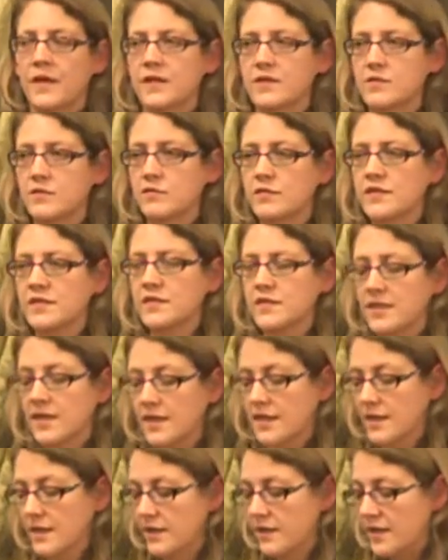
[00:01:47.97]
It's already
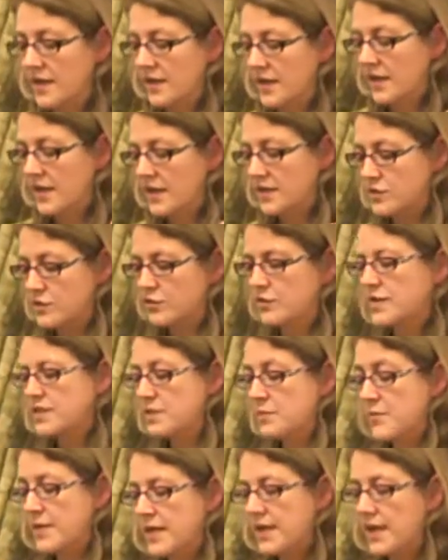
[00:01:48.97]
there. It's
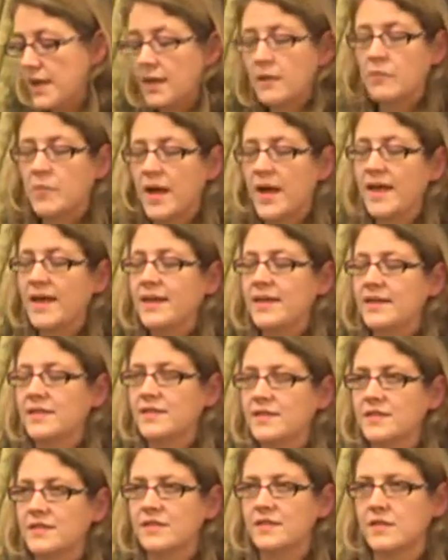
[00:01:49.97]
already being paid.